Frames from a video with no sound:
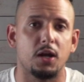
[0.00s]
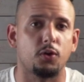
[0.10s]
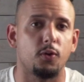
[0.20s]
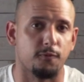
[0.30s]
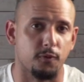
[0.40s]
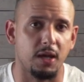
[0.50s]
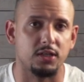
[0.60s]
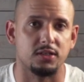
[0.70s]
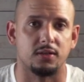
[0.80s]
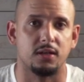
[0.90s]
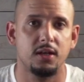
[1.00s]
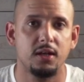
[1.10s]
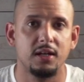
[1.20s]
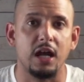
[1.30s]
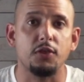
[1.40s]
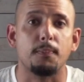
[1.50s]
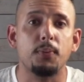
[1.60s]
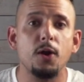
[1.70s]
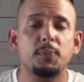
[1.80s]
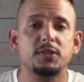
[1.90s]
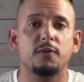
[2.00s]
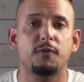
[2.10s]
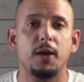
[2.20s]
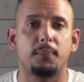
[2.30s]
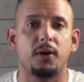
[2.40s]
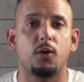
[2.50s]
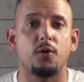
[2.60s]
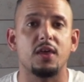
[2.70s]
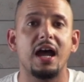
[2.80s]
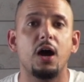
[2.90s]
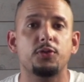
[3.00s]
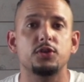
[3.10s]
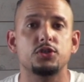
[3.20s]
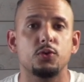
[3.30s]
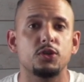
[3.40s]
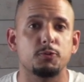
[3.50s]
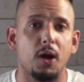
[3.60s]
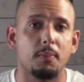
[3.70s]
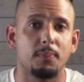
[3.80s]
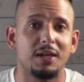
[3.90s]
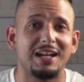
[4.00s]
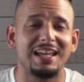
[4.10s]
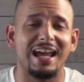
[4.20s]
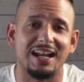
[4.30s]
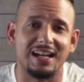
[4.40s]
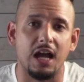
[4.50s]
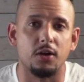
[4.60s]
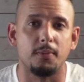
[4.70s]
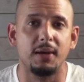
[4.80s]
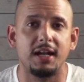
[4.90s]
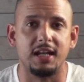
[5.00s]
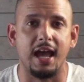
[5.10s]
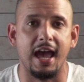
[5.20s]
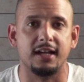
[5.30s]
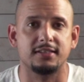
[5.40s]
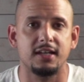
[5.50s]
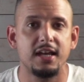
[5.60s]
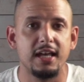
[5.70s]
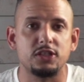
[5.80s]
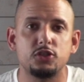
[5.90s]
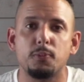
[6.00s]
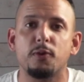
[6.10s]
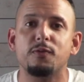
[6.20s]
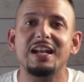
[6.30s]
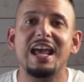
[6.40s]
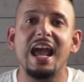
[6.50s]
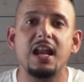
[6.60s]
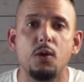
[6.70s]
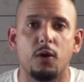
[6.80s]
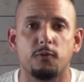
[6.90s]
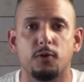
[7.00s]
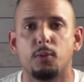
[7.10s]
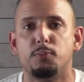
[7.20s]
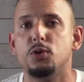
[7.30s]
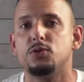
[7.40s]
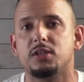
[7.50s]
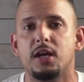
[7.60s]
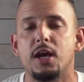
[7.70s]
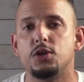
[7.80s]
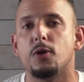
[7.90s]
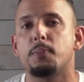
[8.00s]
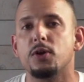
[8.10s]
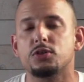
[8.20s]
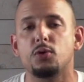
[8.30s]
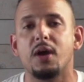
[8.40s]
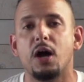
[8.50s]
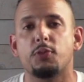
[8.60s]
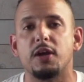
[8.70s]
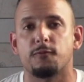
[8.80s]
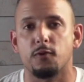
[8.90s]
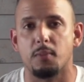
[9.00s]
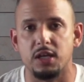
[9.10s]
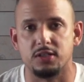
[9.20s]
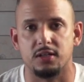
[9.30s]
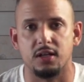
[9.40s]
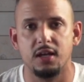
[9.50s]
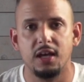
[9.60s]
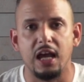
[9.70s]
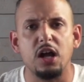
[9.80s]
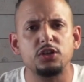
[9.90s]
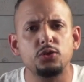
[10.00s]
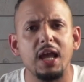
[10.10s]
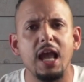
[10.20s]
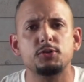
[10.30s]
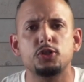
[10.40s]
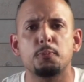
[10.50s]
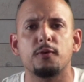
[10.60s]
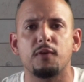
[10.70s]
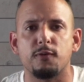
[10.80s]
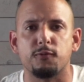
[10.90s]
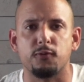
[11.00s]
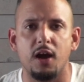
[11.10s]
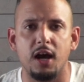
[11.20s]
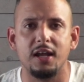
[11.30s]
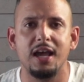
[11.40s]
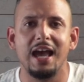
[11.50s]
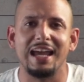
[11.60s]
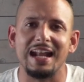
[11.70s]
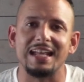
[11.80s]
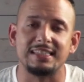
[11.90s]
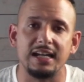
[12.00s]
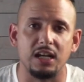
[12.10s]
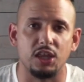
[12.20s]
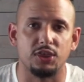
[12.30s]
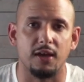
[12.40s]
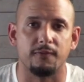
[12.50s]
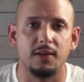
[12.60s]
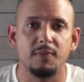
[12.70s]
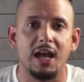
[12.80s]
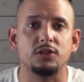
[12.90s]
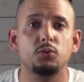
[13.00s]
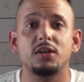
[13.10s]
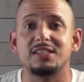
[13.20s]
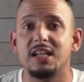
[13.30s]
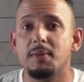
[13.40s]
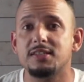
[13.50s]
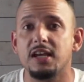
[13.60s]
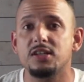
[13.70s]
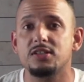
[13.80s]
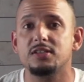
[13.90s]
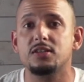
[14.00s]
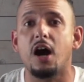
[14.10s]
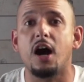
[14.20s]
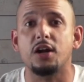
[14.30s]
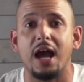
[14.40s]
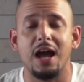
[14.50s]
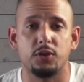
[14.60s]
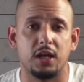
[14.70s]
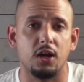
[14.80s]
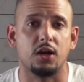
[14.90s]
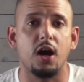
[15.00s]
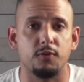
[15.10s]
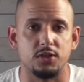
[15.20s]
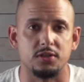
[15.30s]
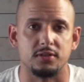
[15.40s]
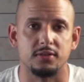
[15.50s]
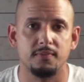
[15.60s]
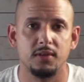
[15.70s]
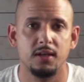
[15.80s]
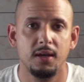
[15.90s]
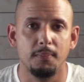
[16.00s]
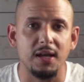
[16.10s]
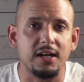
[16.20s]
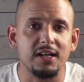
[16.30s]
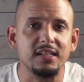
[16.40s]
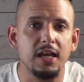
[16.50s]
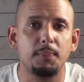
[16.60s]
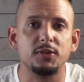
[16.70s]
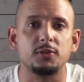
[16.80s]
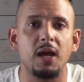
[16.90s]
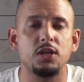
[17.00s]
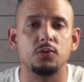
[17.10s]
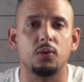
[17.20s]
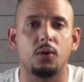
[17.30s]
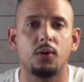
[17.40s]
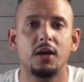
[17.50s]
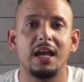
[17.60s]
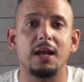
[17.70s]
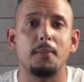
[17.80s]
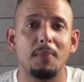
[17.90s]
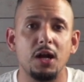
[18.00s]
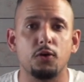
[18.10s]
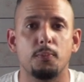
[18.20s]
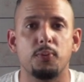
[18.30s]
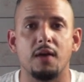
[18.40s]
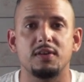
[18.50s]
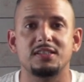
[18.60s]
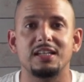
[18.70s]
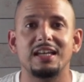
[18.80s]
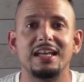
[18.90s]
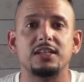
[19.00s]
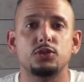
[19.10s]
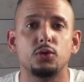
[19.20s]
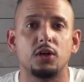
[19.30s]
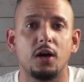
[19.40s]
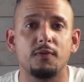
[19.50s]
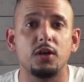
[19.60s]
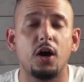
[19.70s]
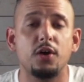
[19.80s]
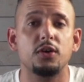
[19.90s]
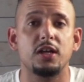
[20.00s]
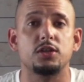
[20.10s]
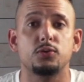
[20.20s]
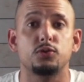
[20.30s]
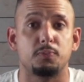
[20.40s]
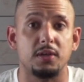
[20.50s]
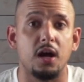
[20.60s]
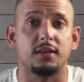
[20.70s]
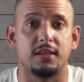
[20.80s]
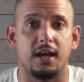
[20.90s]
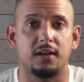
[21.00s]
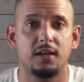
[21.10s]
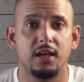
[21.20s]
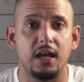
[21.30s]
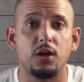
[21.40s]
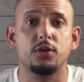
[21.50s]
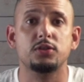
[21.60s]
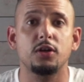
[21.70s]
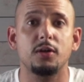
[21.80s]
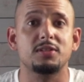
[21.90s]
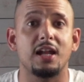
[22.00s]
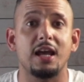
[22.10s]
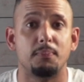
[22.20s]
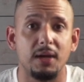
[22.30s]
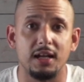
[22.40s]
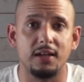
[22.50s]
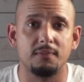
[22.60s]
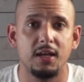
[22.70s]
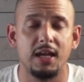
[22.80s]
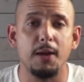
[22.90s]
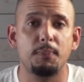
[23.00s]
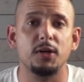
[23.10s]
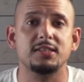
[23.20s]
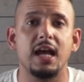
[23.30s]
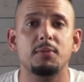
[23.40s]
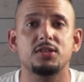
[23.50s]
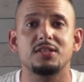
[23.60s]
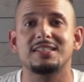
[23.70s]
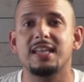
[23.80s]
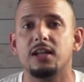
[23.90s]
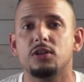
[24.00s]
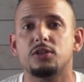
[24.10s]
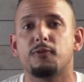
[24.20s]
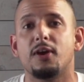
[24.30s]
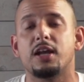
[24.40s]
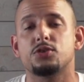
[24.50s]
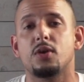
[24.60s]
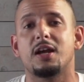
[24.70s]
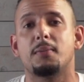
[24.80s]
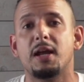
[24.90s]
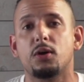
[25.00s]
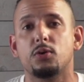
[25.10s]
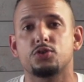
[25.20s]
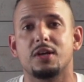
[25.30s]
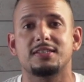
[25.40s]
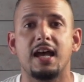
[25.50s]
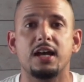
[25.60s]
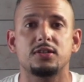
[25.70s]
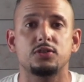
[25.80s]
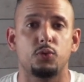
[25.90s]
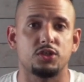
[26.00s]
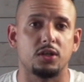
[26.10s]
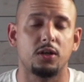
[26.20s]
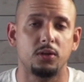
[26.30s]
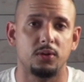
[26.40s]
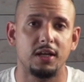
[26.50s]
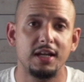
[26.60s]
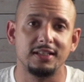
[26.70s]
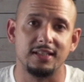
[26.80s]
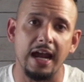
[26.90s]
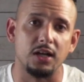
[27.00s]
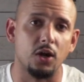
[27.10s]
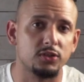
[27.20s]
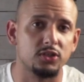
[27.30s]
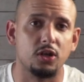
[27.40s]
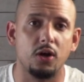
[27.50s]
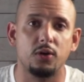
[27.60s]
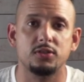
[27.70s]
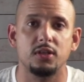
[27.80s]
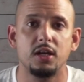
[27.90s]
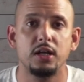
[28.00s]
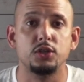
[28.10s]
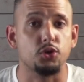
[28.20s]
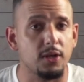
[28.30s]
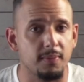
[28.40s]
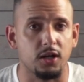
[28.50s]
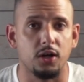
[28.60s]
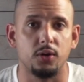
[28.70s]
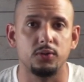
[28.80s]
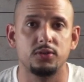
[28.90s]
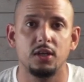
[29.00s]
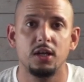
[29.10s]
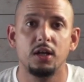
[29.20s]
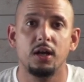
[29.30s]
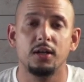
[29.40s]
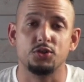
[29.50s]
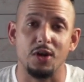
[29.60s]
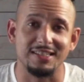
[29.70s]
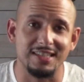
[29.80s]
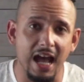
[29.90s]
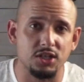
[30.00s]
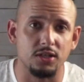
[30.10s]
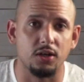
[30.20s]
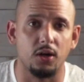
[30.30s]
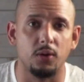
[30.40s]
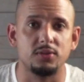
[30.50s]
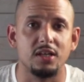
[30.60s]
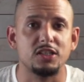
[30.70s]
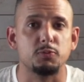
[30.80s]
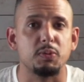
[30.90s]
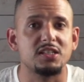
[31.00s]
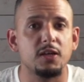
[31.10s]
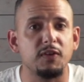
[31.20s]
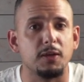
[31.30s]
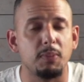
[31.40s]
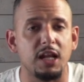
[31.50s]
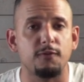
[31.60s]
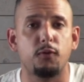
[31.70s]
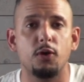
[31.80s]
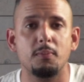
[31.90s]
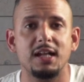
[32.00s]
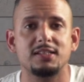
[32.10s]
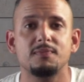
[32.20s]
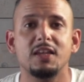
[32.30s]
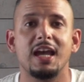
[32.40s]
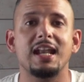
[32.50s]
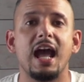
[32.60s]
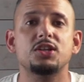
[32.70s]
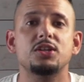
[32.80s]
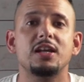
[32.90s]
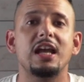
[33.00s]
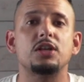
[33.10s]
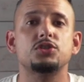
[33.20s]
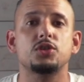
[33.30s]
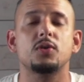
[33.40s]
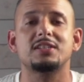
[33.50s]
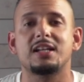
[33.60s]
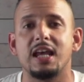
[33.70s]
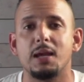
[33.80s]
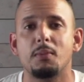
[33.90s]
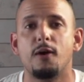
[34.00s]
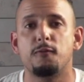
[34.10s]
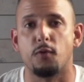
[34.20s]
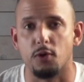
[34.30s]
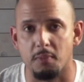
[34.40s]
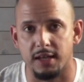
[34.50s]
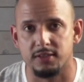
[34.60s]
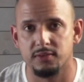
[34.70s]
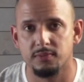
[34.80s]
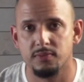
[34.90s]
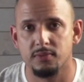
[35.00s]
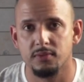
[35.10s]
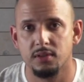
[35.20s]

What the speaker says: to your medical information. Now, the purpose of Hipaa, or the Health Insurance Probability and Accountability Act, is to prevent anyone from abusing your personal health information. It also aims to prevent fraud and identity theft, as well as limitations on healthcare coverages. Because Hipaa's major role in medical privacy is to govern other issues beyond that. In other terms, like billing, Hipaa establishes standards for electronic medical transactions, which include diagnosis codes, treatment codes, transaction codes, specific billing formats, and actually insurance claim formats.